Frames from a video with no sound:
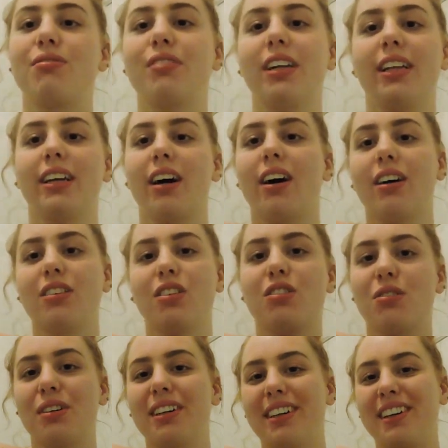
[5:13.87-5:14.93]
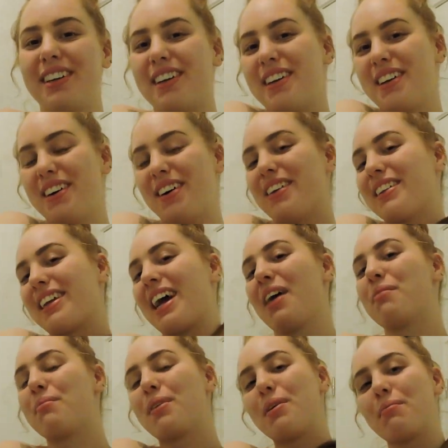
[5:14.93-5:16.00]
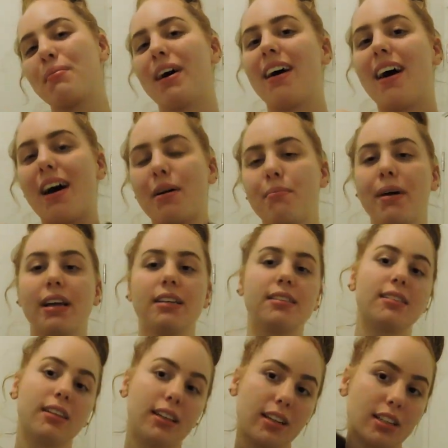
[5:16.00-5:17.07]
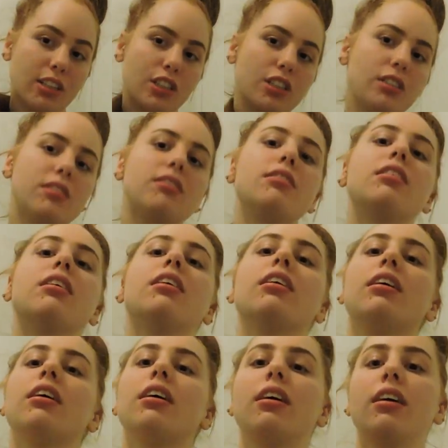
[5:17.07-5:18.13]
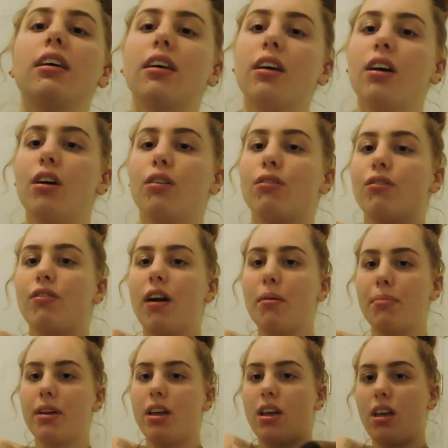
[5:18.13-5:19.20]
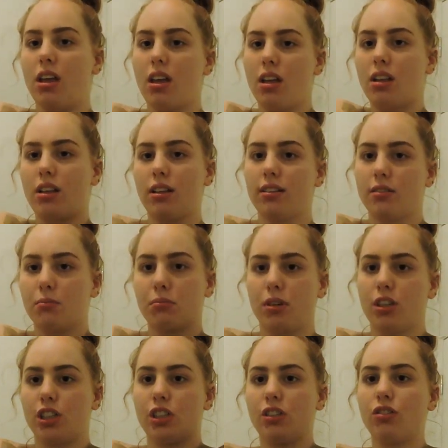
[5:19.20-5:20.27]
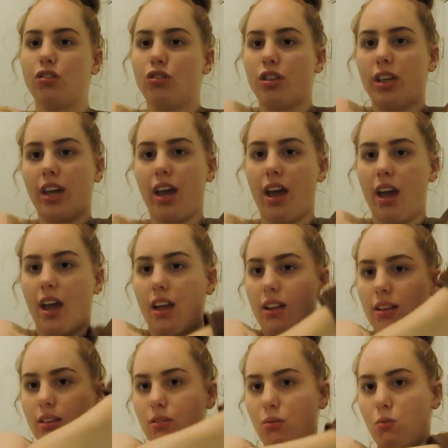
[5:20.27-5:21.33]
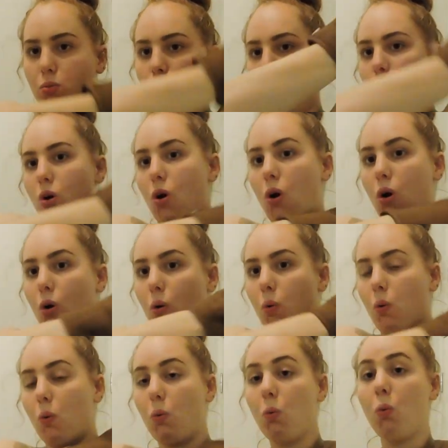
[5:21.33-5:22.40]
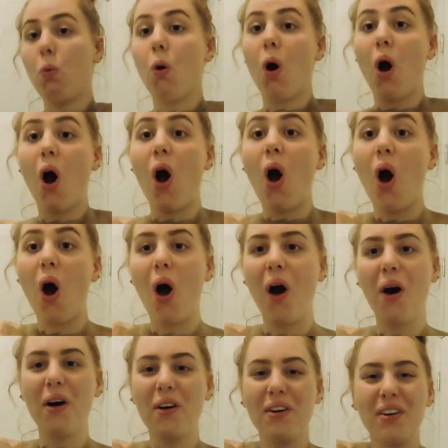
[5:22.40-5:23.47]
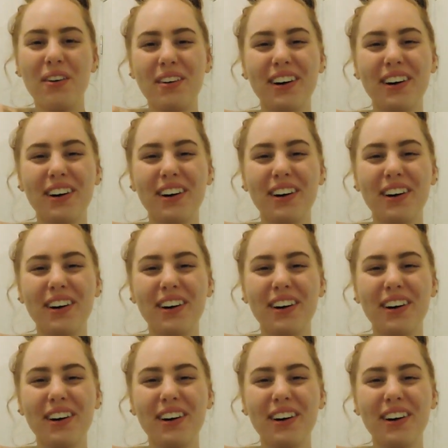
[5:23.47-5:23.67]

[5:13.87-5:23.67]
really hard to do it on camera, but I basically just rub it in as much as you can. Whoa, whoa.